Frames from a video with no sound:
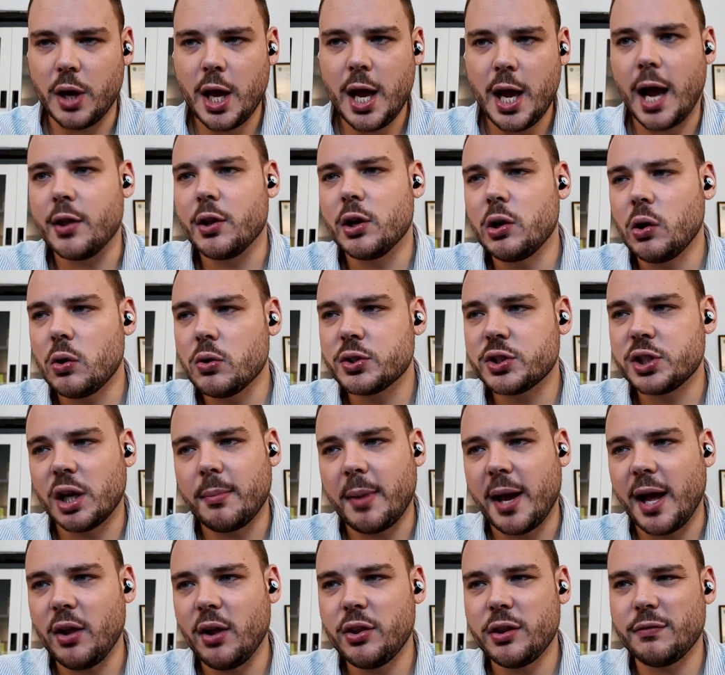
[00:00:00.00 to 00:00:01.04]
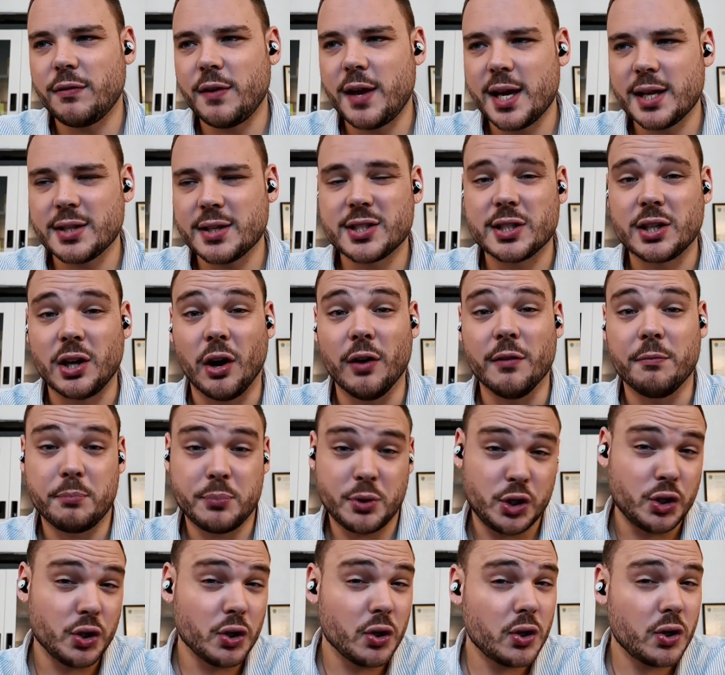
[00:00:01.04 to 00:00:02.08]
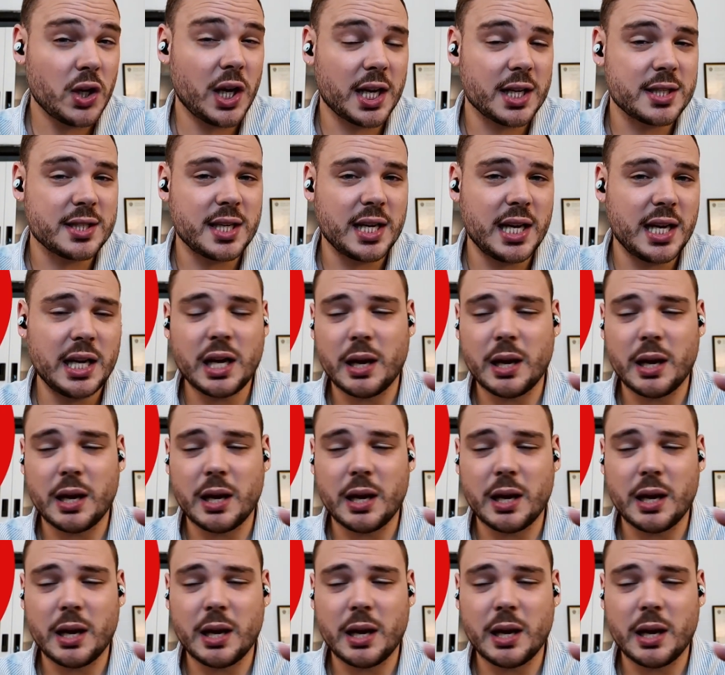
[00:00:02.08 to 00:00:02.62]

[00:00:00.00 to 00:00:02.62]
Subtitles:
And the long-term health effects of pure nicotine,